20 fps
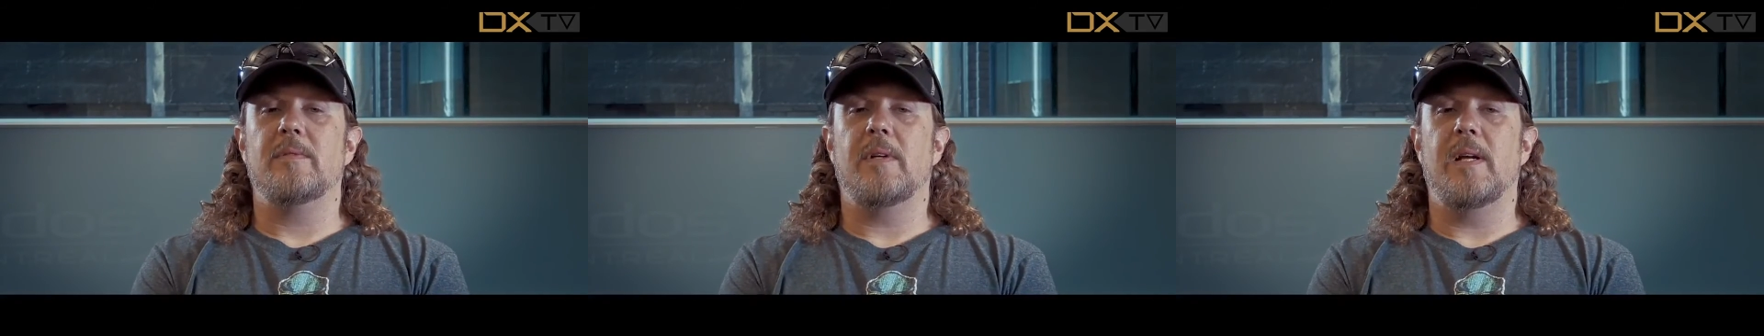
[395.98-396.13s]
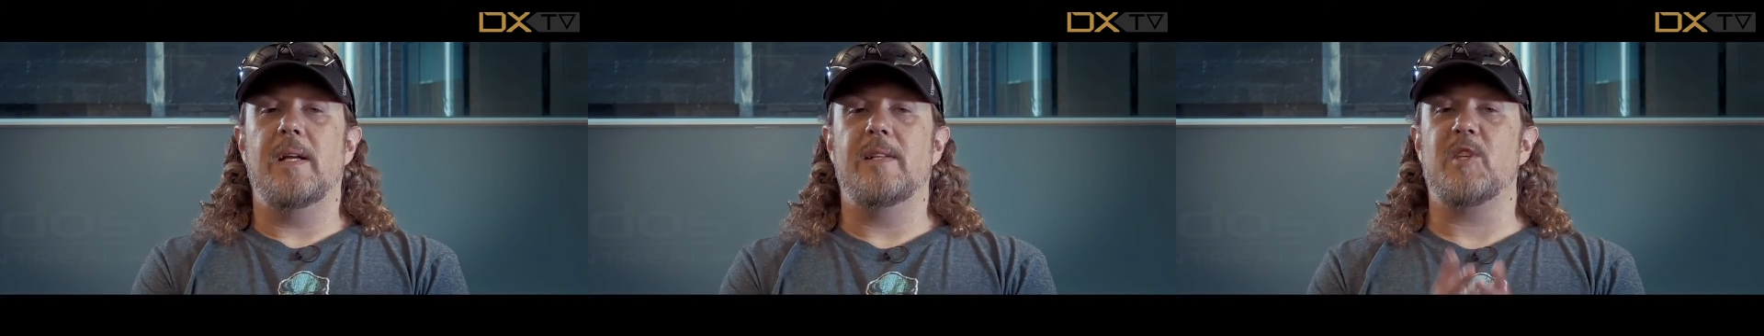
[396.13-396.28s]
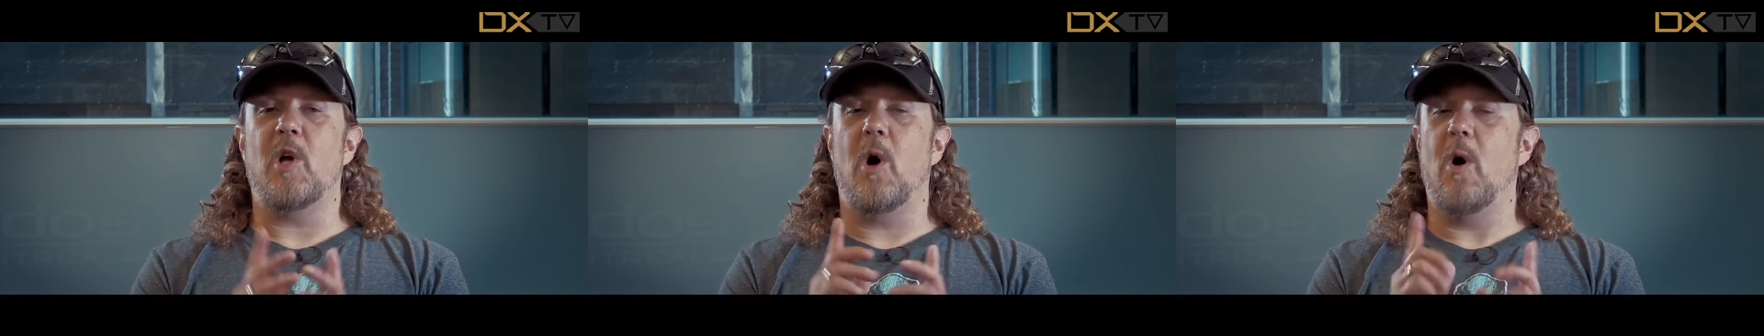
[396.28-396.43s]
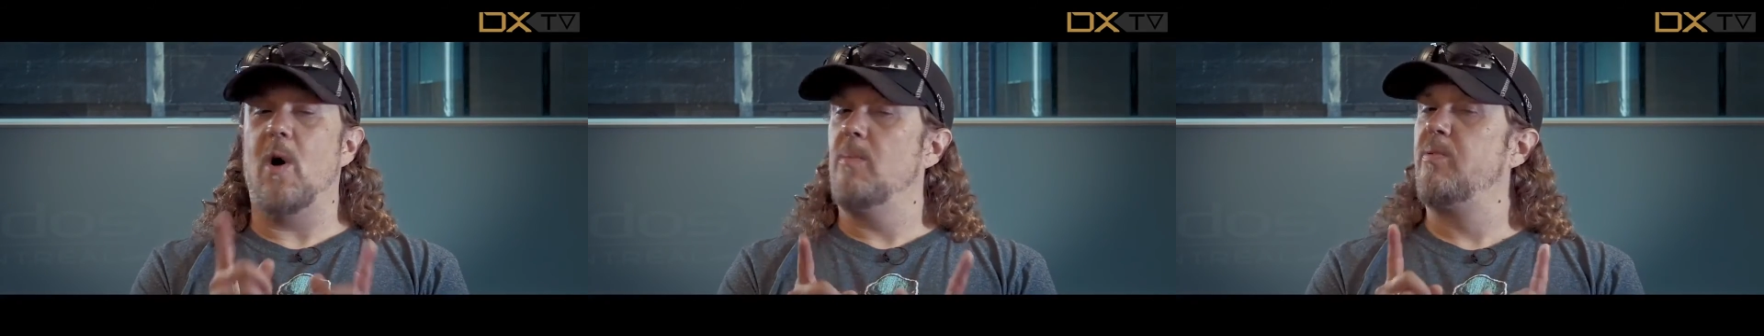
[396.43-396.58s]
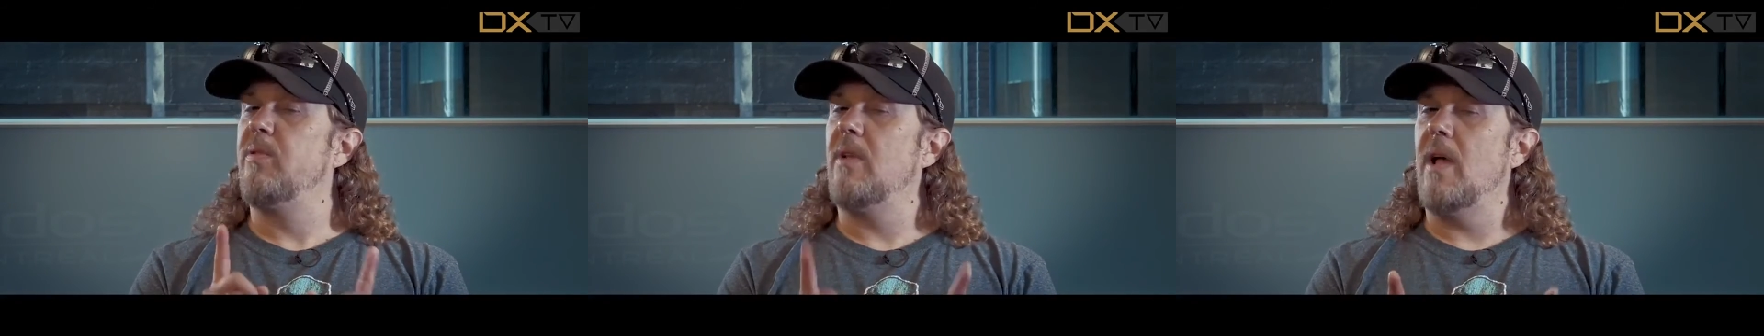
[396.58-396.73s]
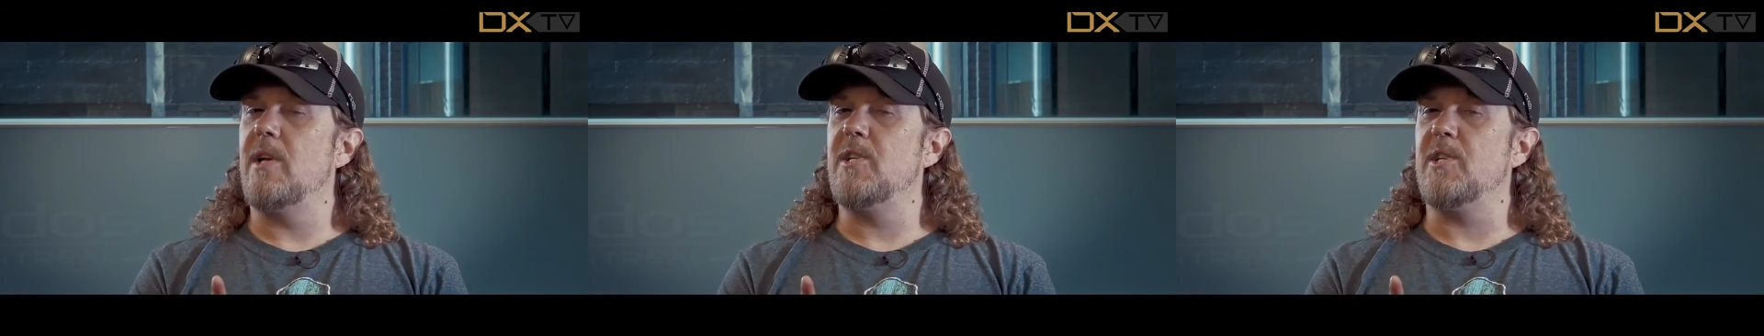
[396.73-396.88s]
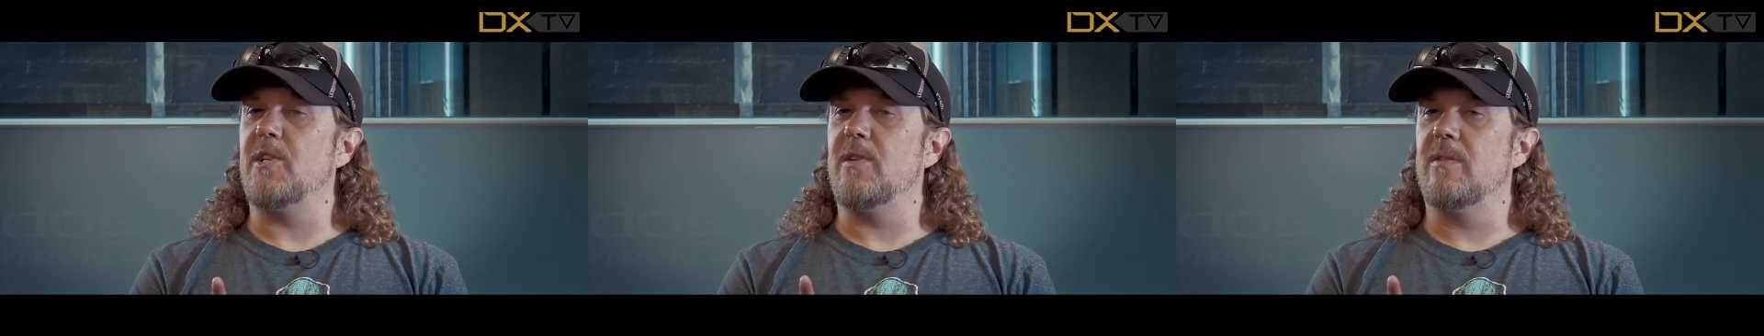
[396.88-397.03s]
it's our
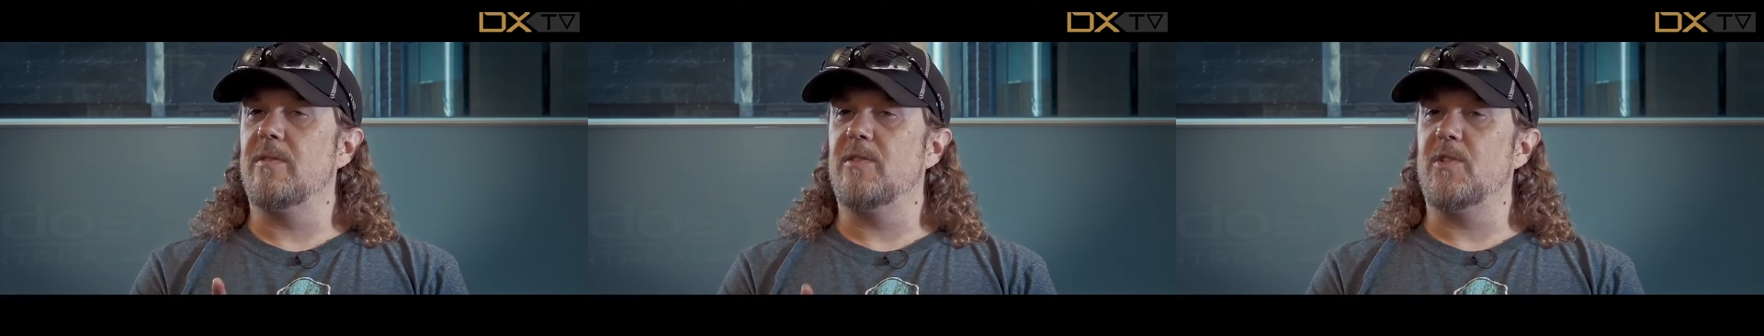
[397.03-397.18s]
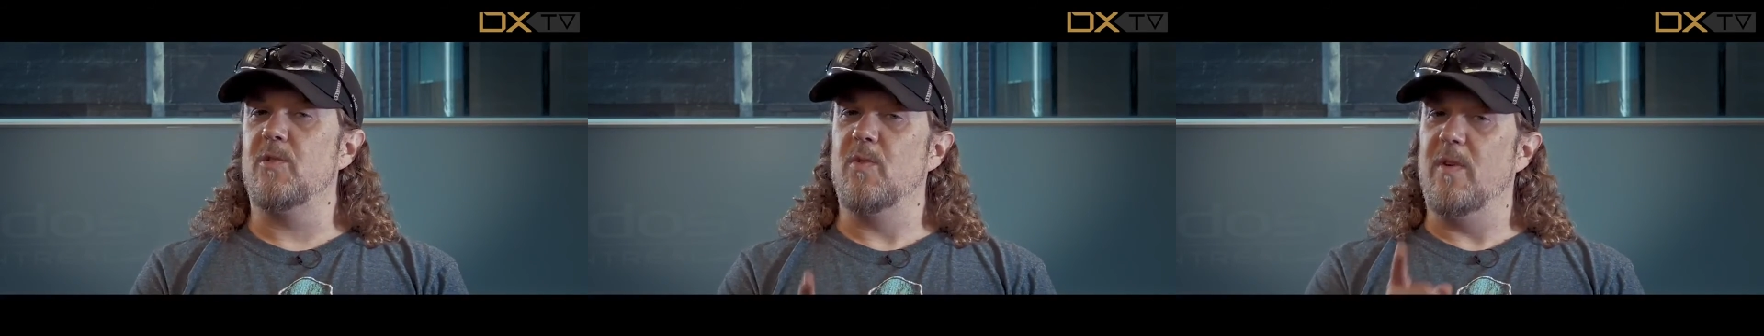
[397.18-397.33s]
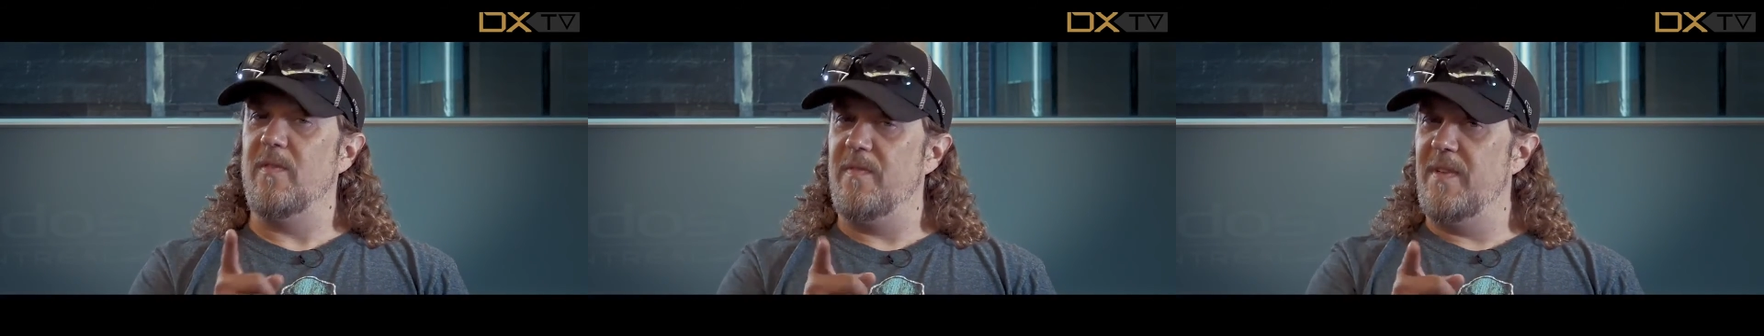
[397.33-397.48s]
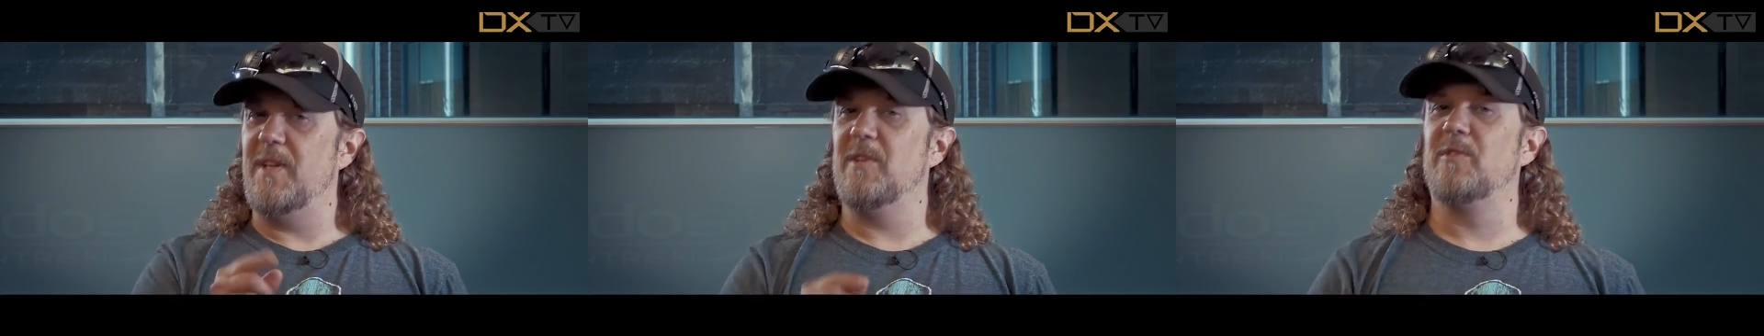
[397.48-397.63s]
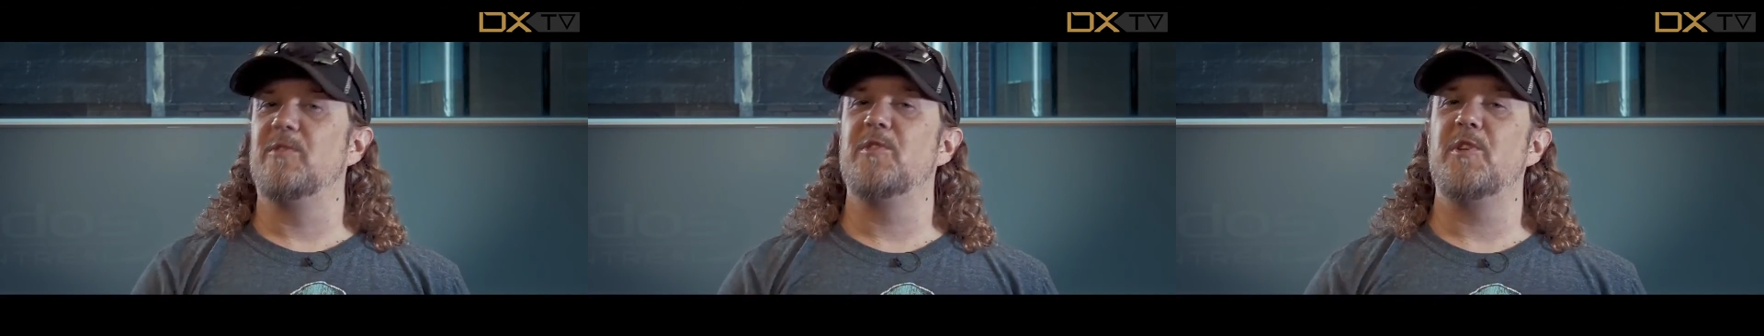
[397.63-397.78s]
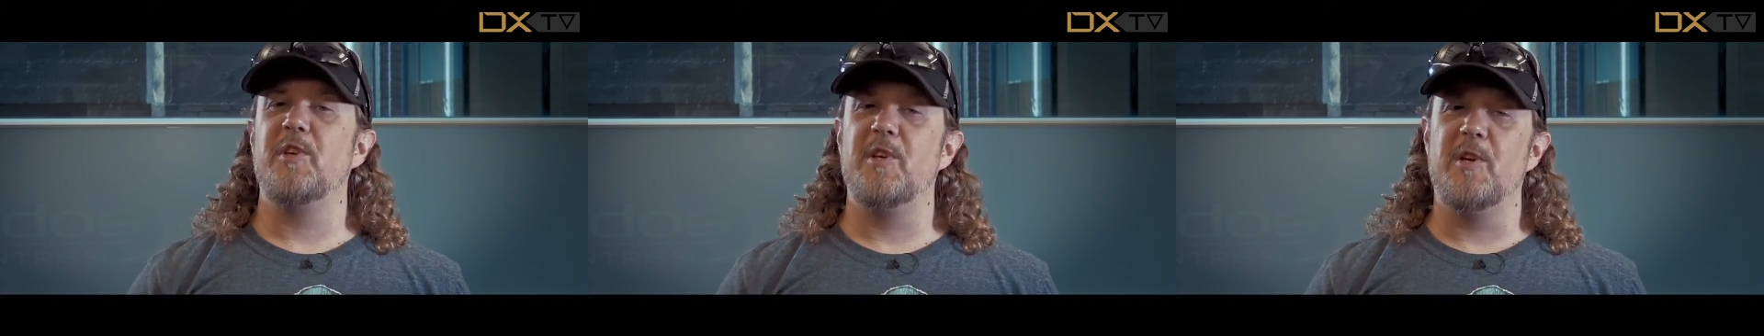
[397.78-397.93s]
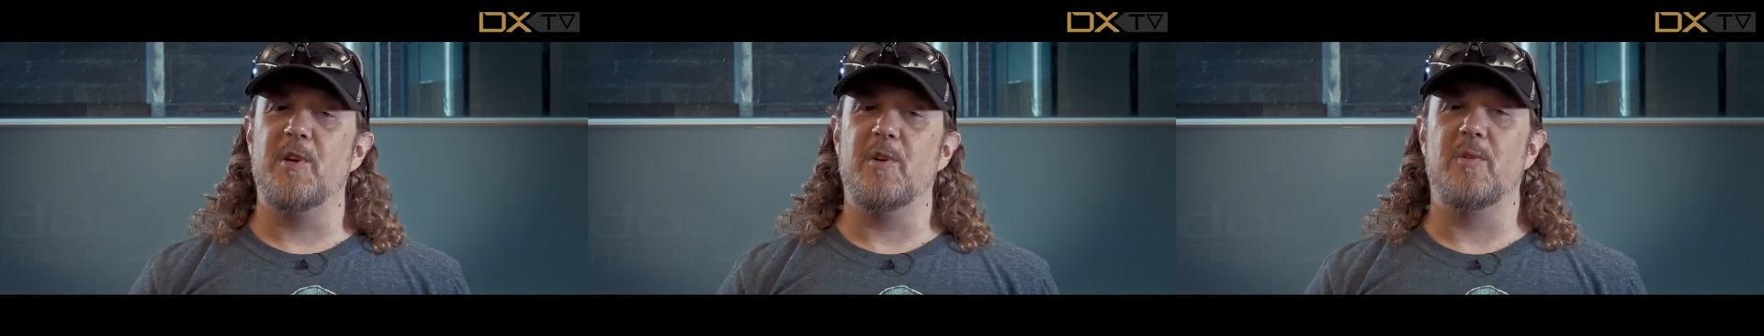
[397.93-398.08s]
pleasure to reveal to
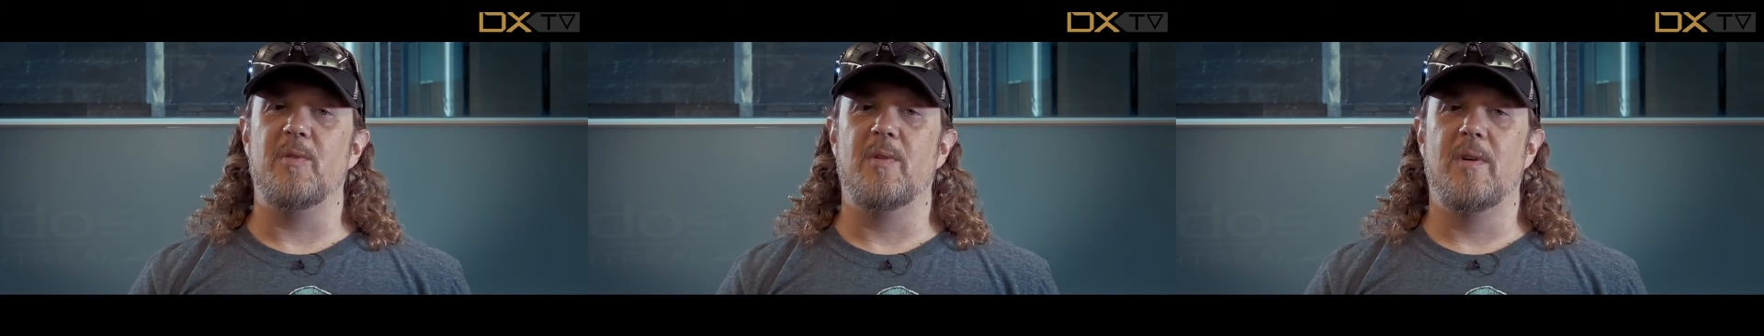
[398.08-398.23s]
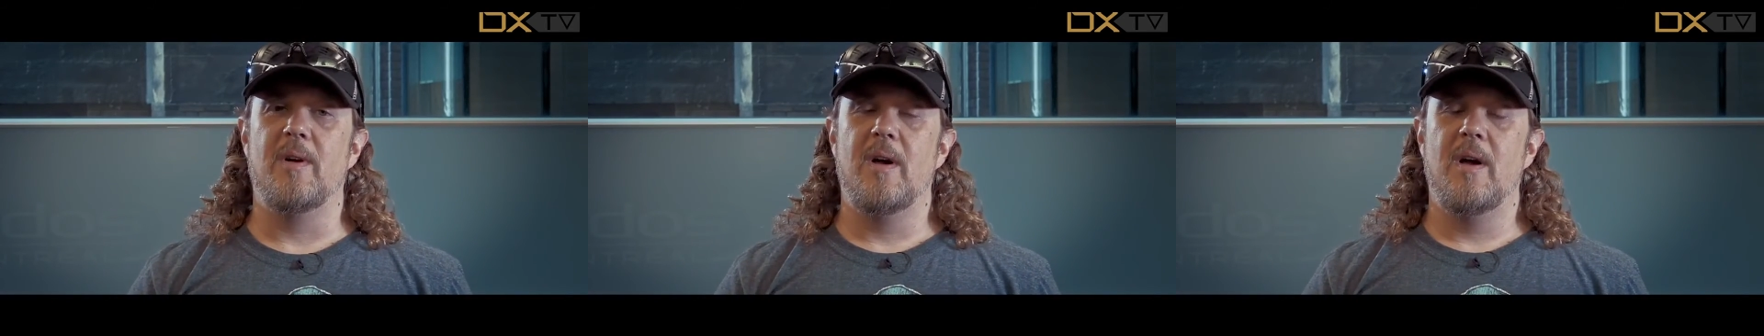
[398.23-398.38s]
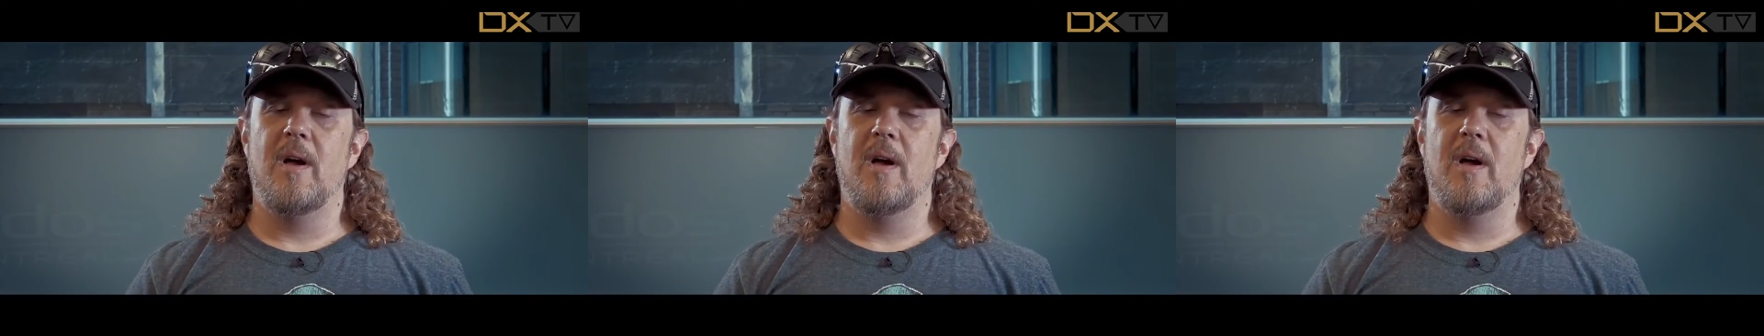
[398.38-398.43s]
you